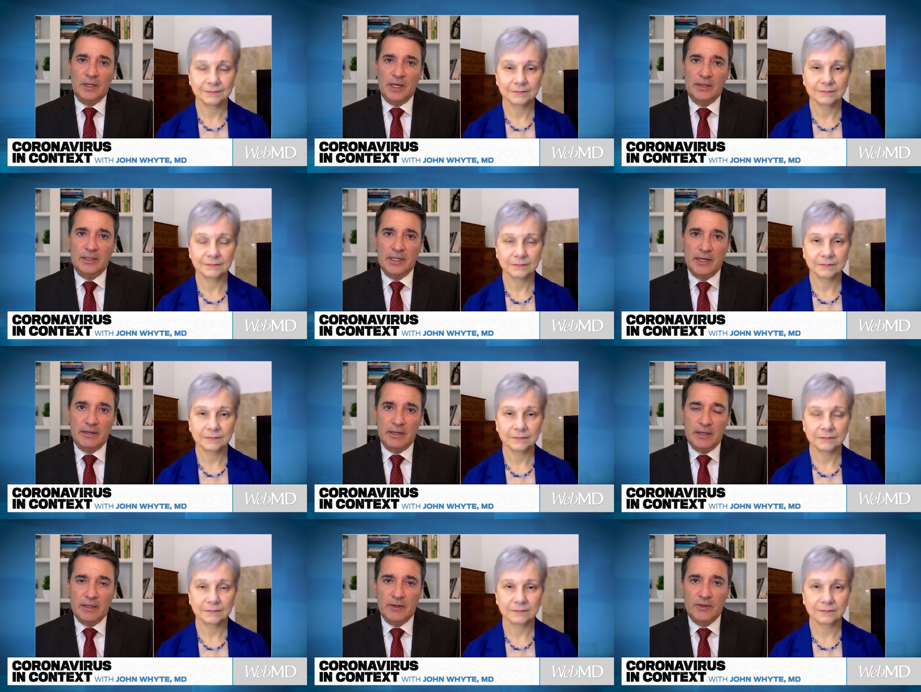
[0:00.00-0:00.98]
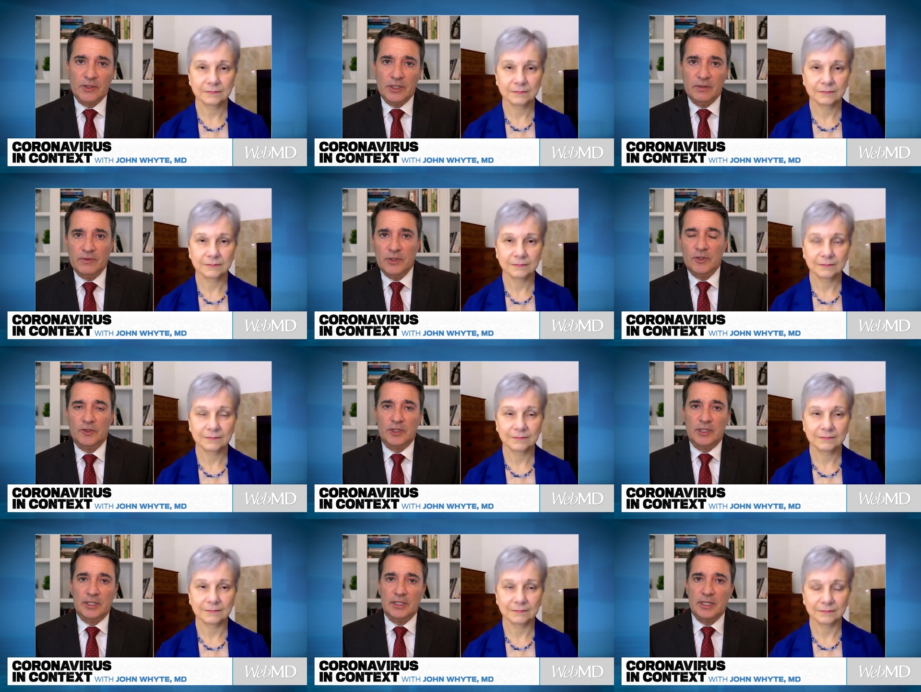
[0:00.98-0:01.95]
Speaker 1: at the data, and there's
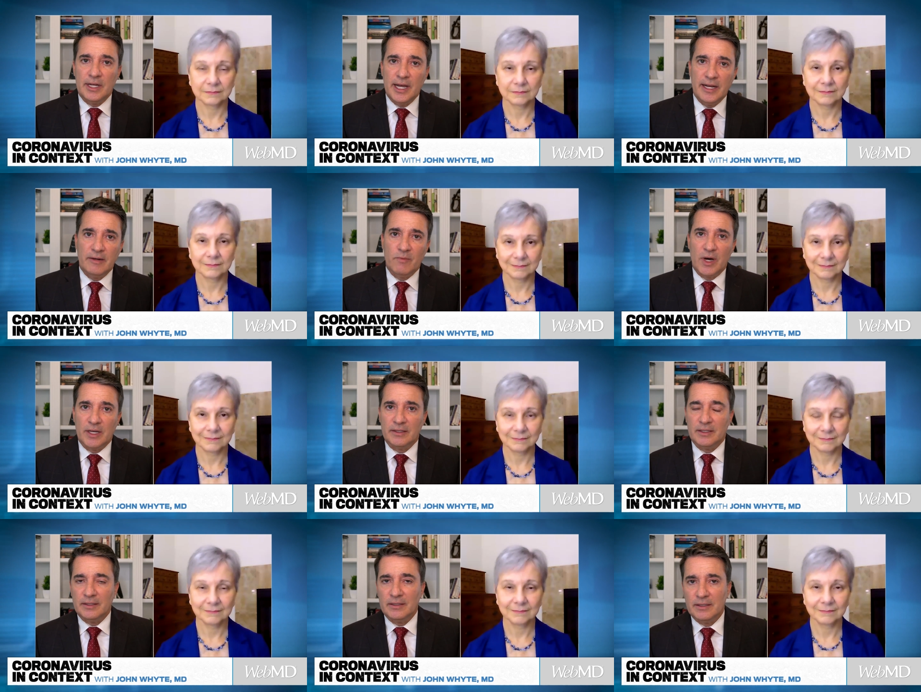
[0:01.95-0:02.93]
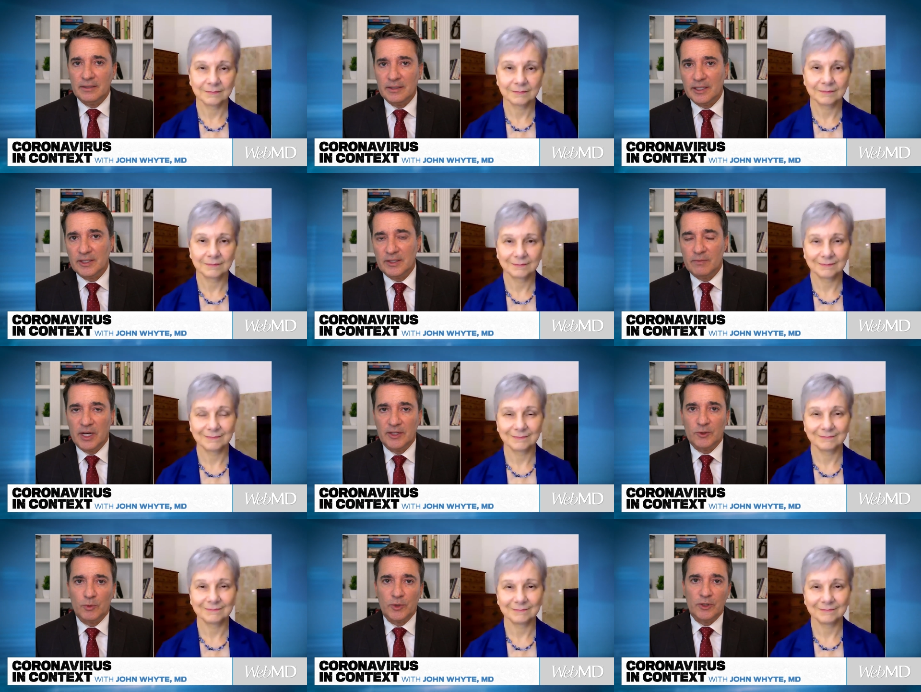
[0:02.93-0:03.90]
confusion. Is it eight months? Is it six
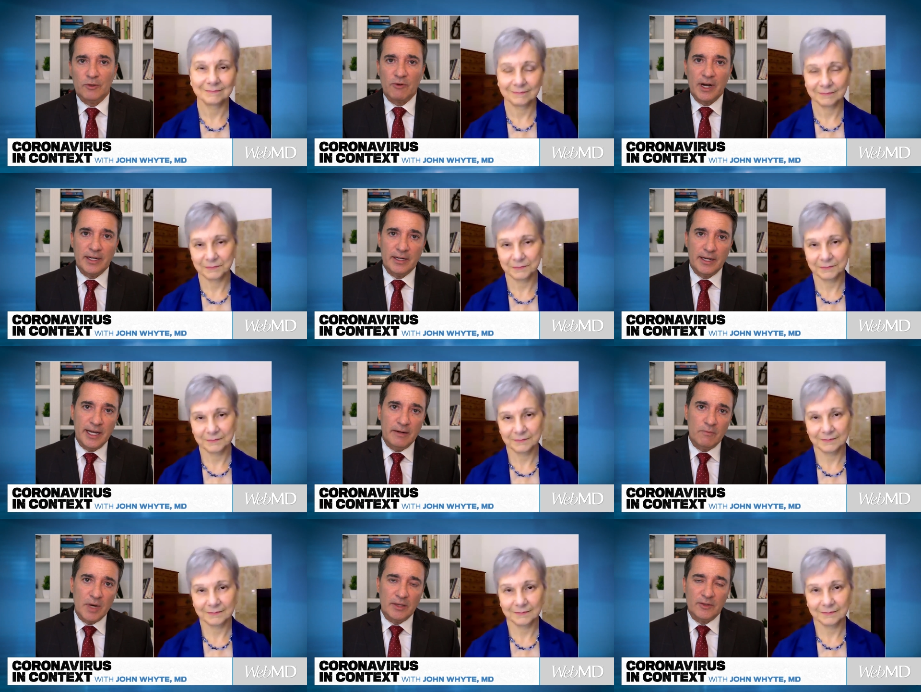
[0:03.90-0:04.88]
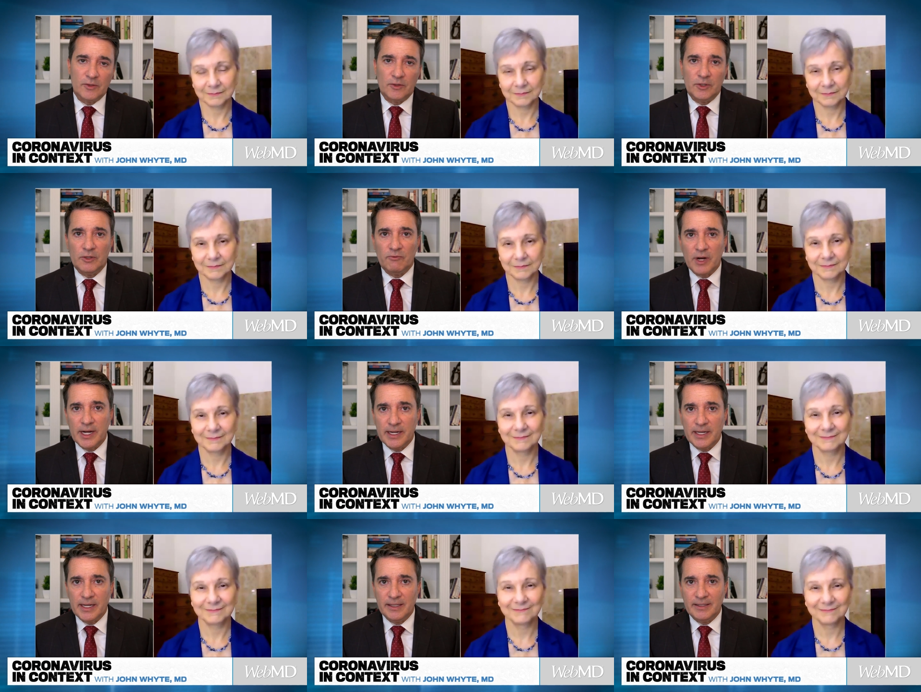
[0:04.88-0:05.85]
months? Were you right at eight months or are you
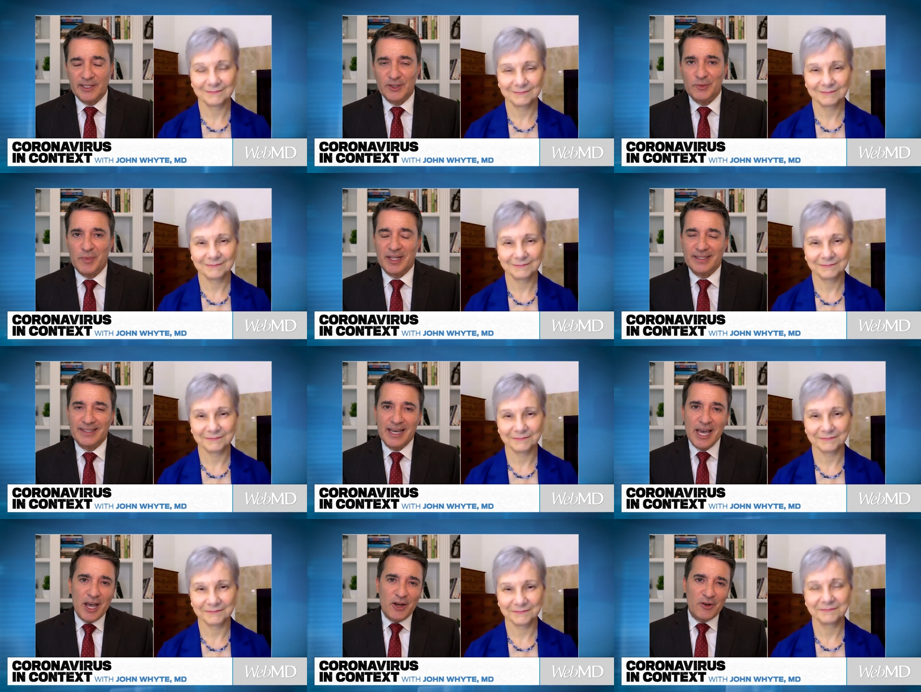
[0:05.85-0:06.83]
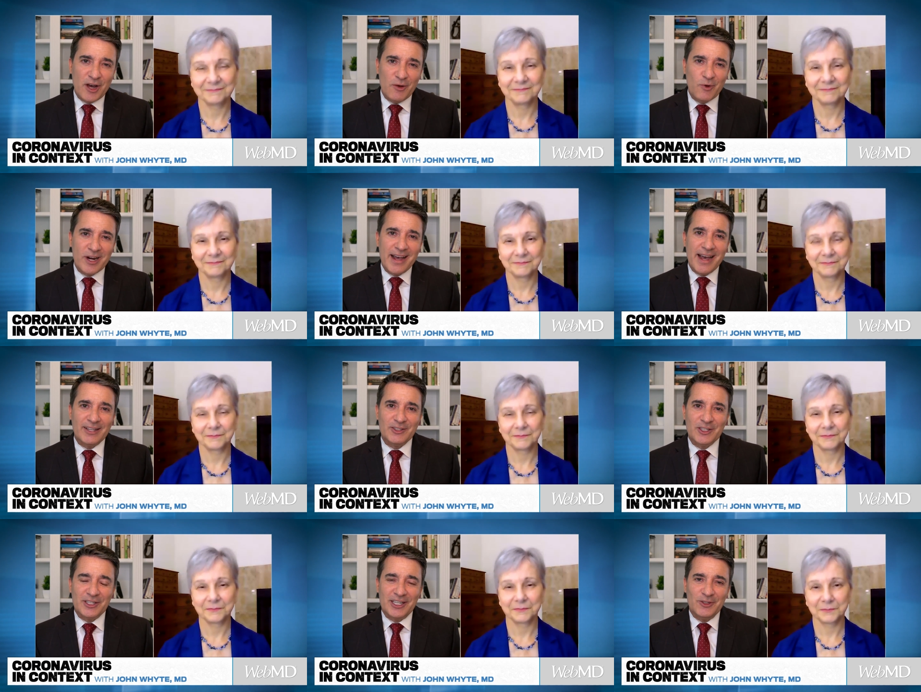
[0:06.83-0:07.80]
right at, at six months? You know, I want to
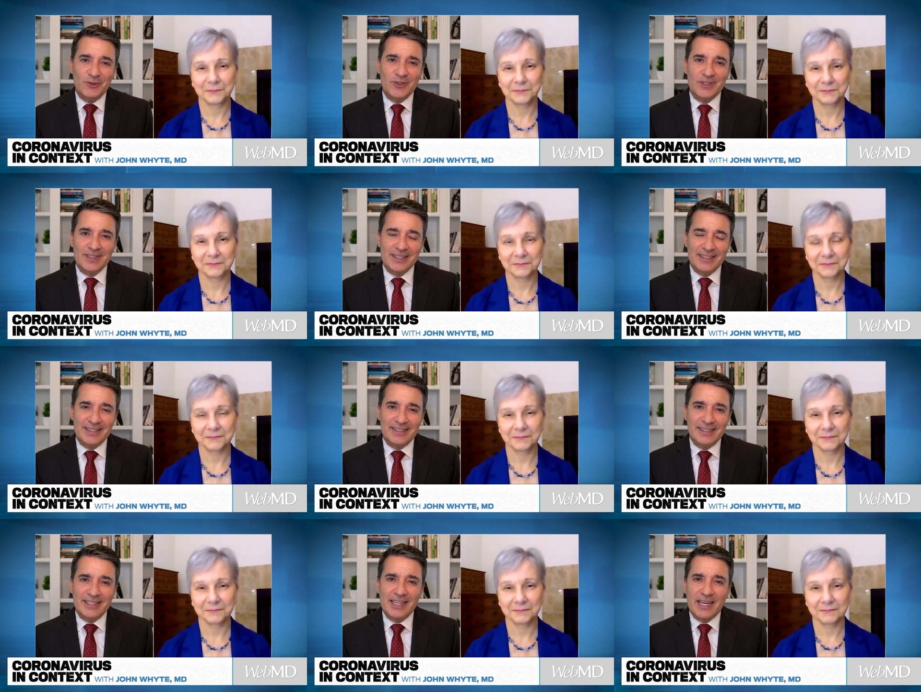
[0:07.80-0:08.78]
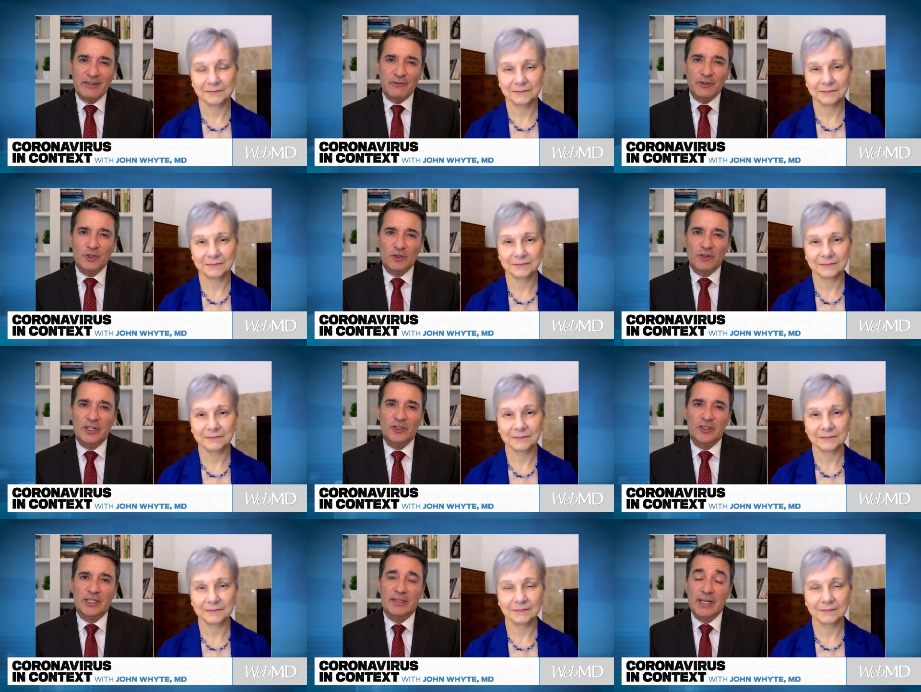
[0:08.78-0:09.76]
ask can, can you see that
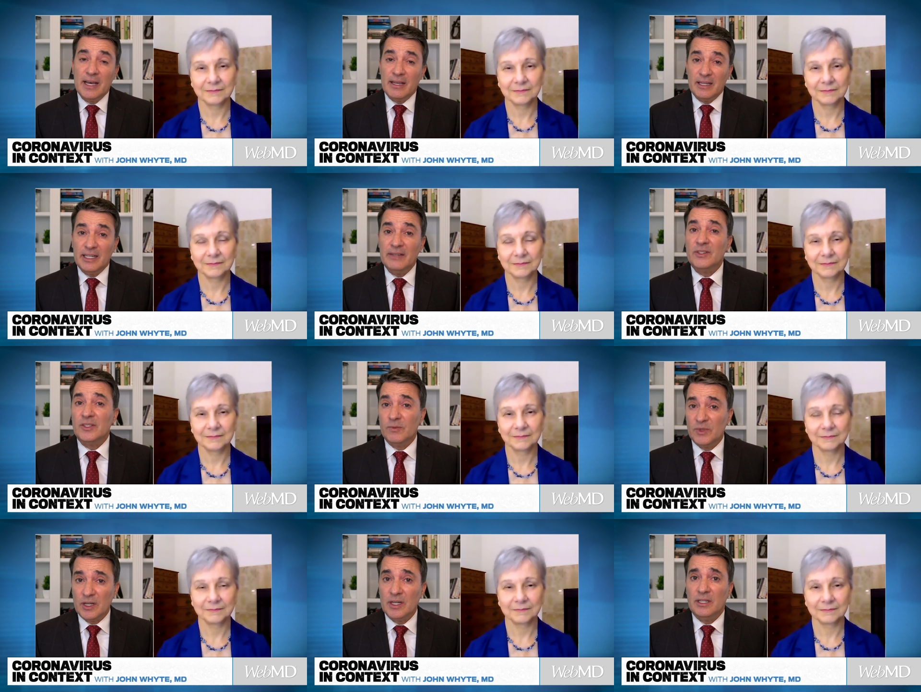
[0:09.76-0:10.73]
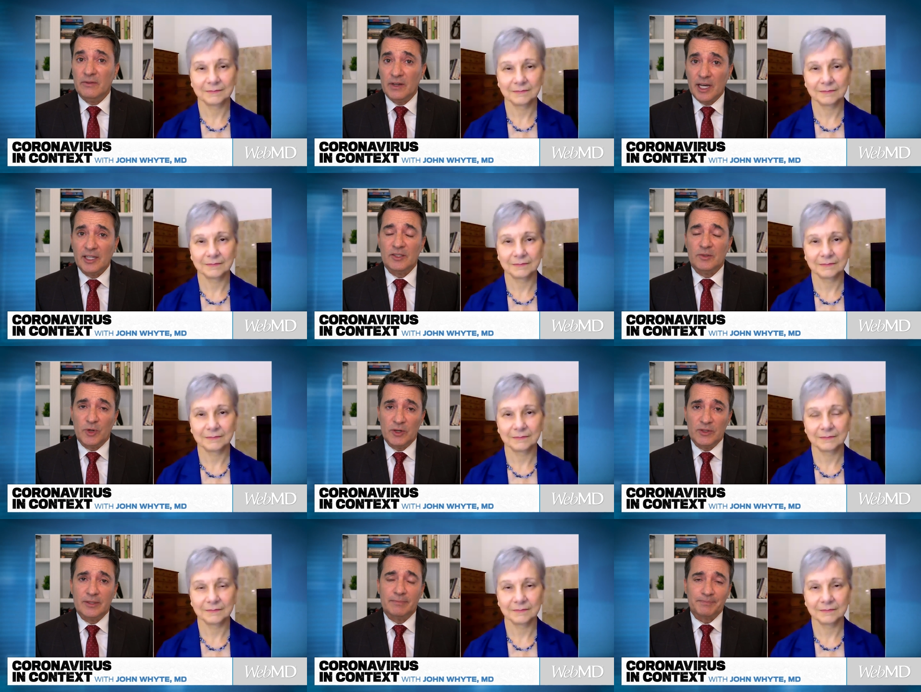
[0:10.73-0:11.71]
frustration that even some scientific
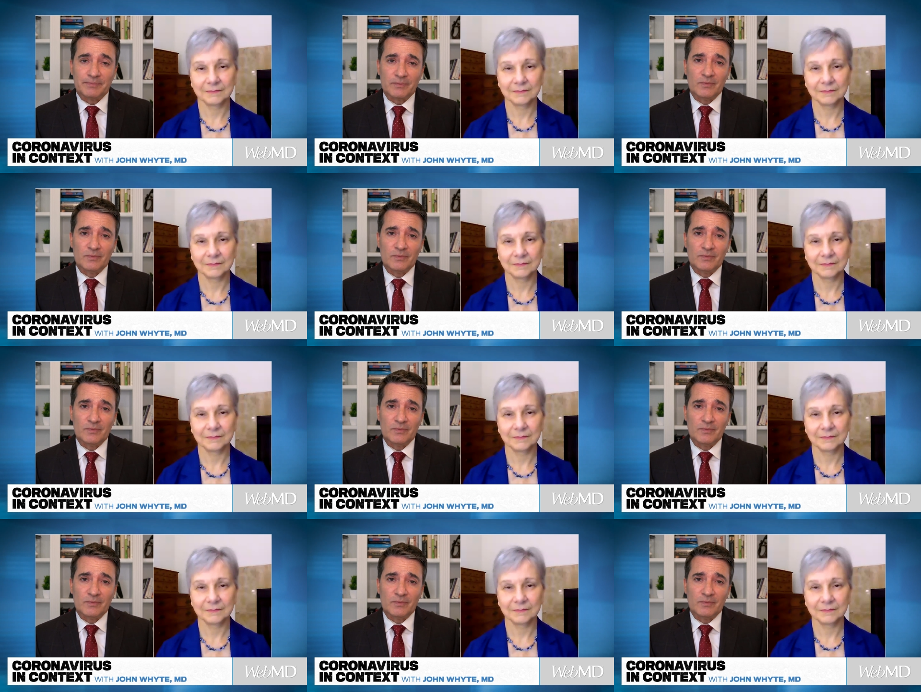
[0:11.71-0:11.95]
experts